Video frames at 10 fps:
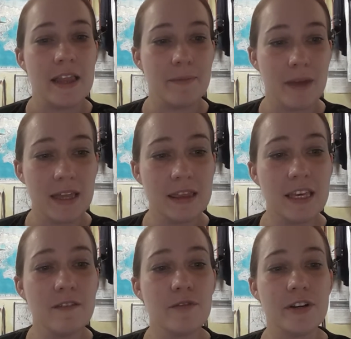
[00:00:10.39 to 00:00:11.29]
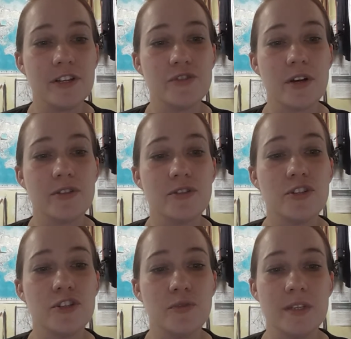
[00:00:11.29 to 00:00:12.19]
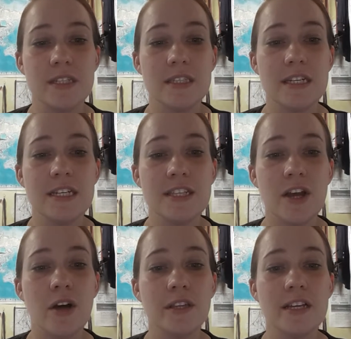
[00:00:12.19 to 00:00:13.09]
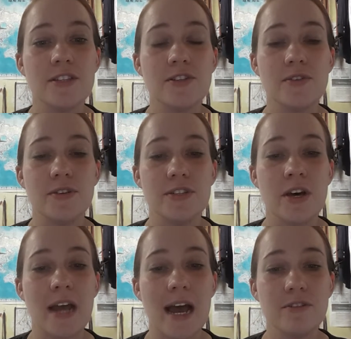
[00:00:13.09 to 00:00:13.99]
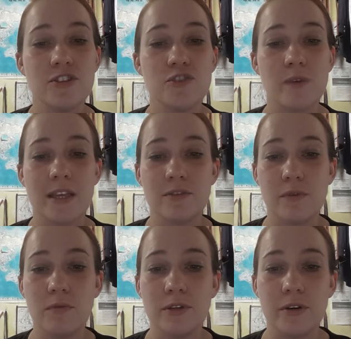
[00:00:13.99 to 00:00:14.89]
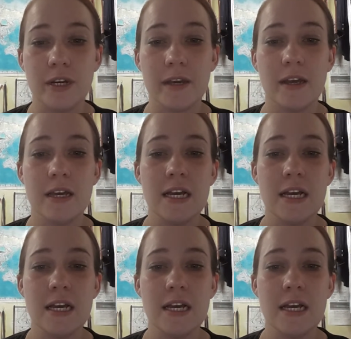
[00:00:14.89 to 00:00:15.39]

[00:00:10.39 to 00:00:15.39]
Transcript: The main thing for an instructor to do is to teach the online students on how to direct their own learning.